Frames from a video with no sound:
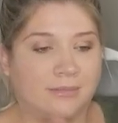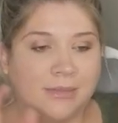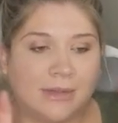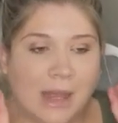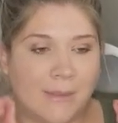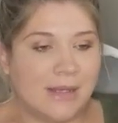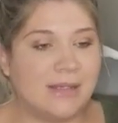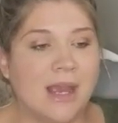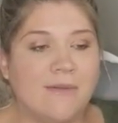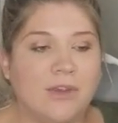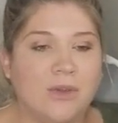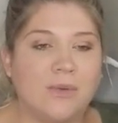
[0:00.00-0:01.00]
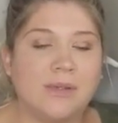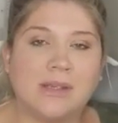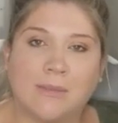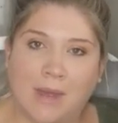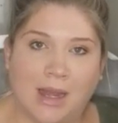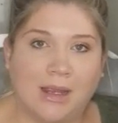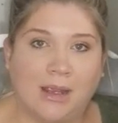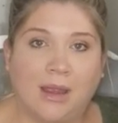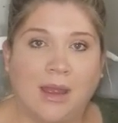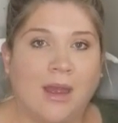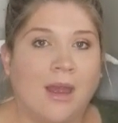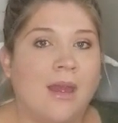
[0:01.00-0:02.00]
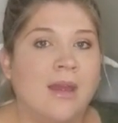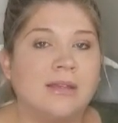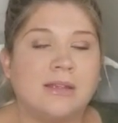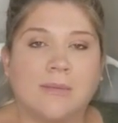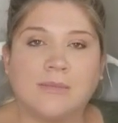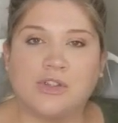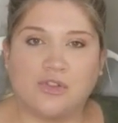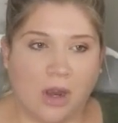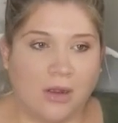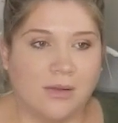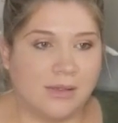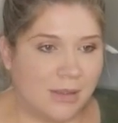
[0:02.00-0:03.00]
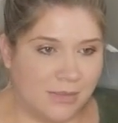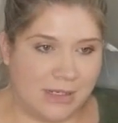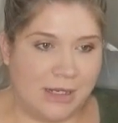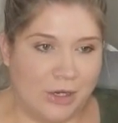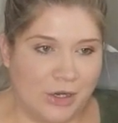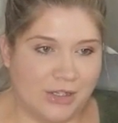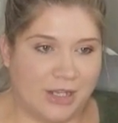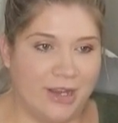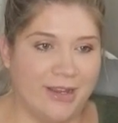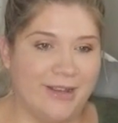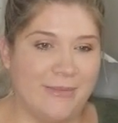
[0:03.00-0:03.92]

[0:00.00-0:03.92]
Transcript: let me save you some money, some struggles, some tears,